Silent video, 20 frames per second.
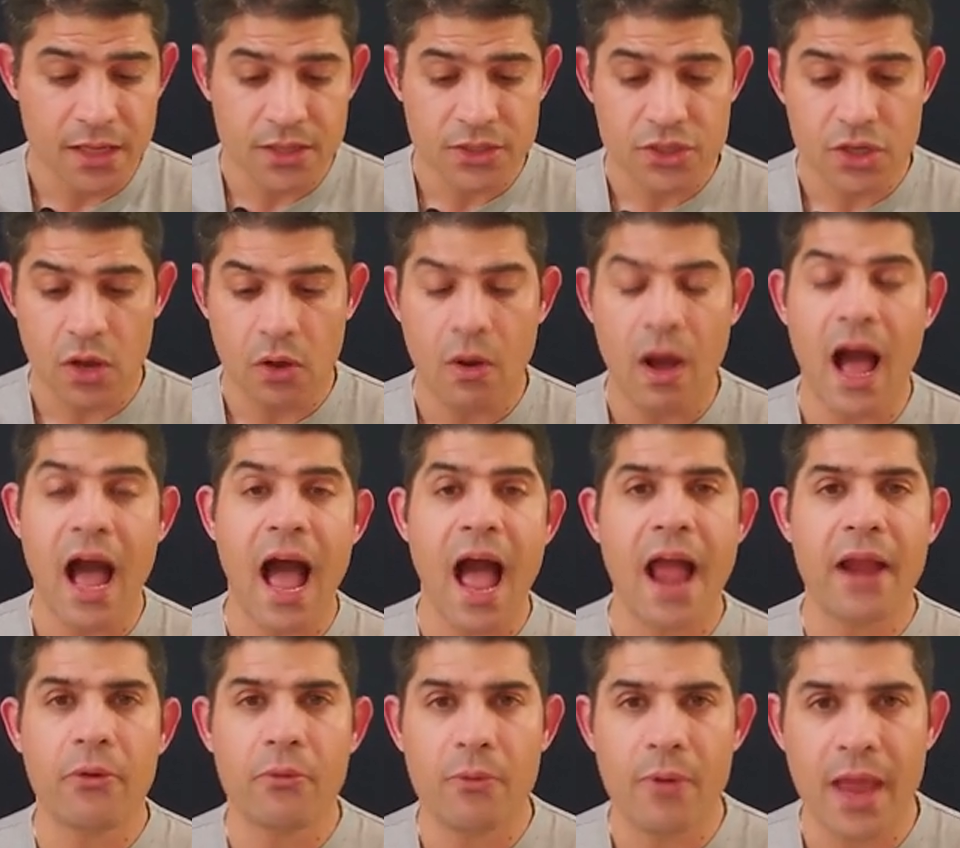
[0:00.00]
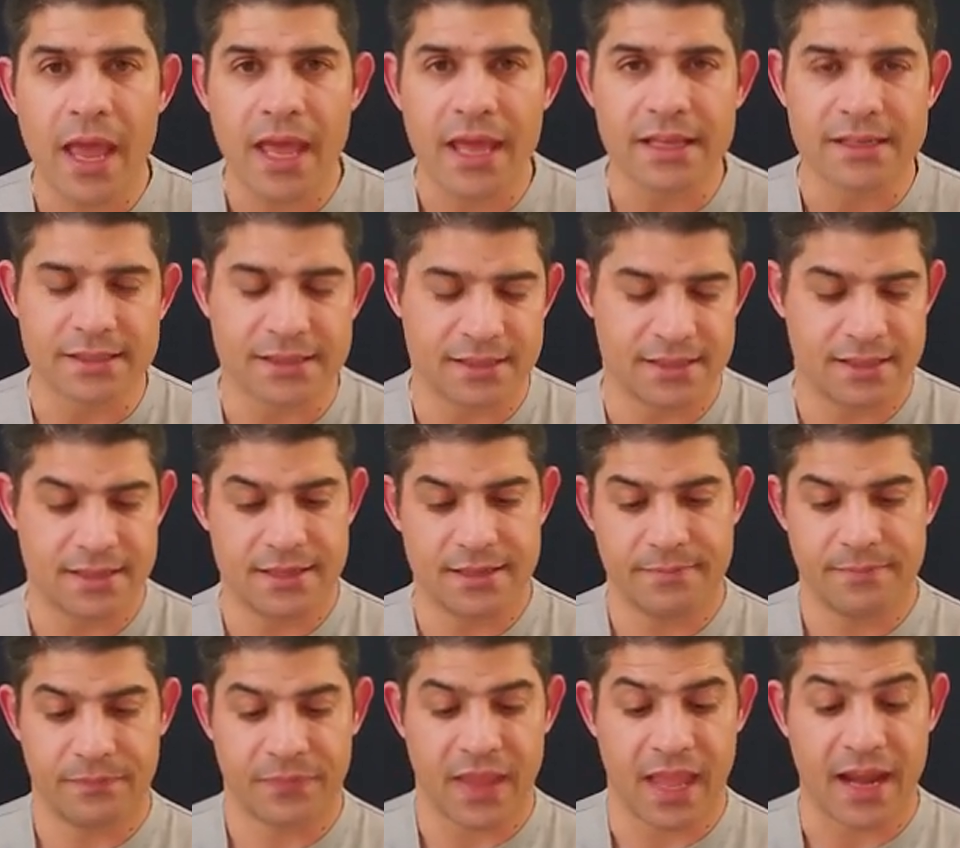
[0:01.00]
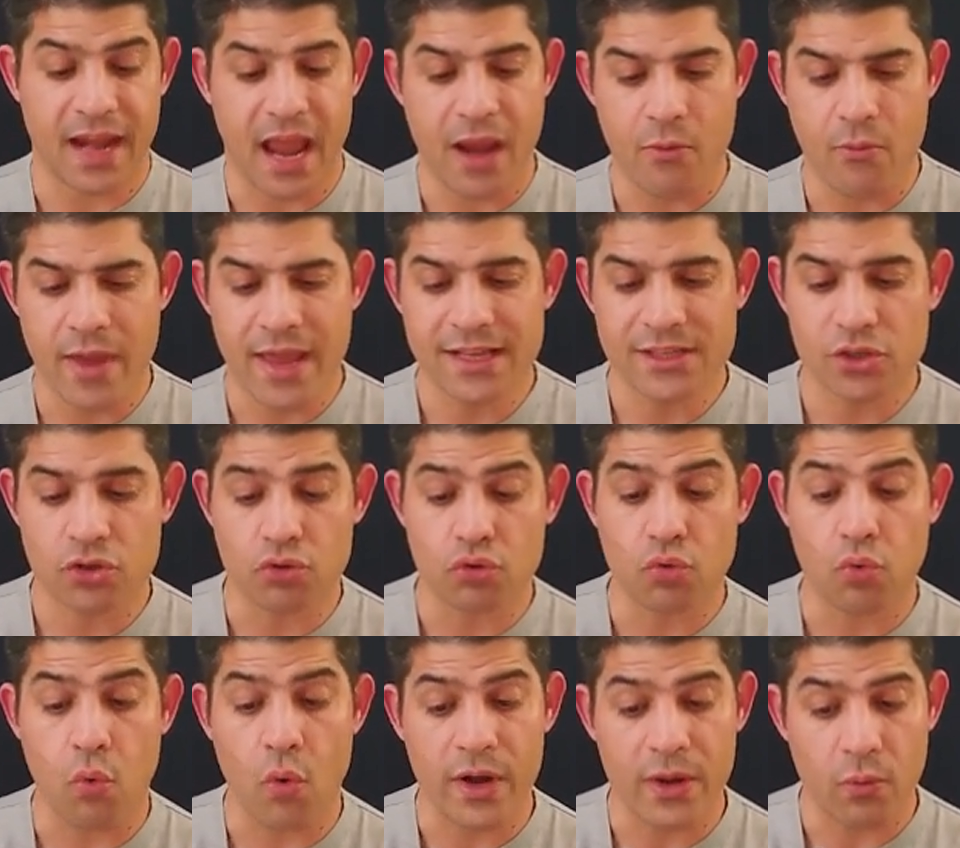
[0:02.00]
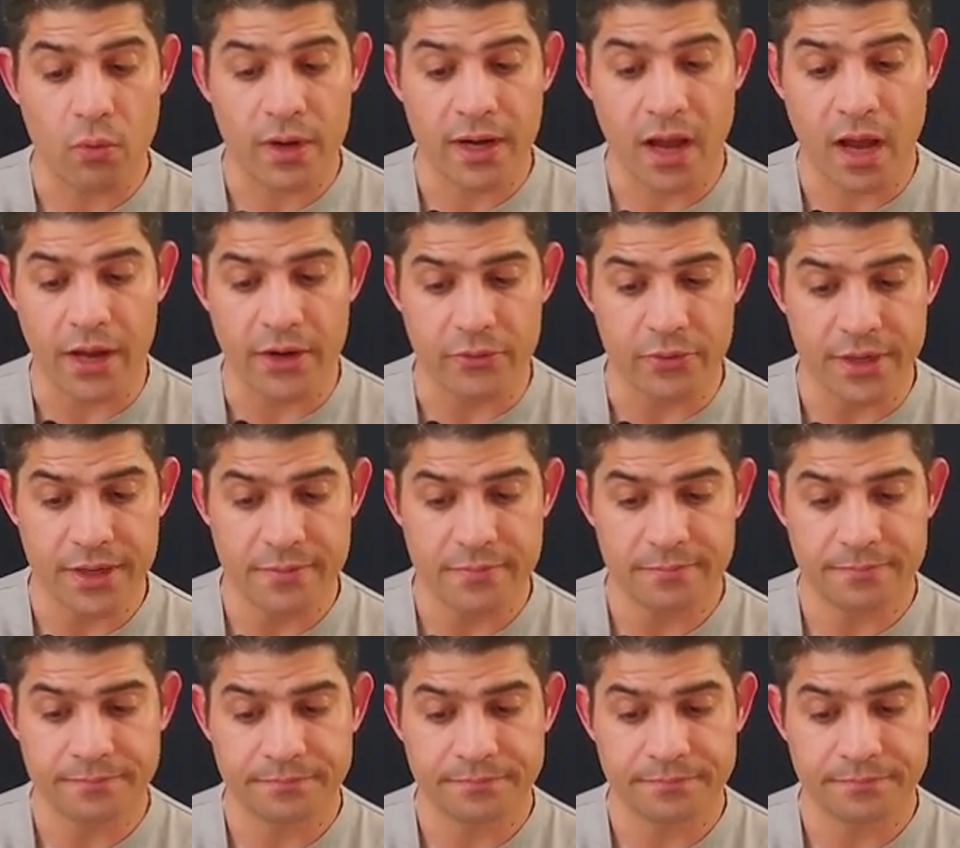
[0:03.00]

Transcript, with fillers: So I raised, and I raised to 2100,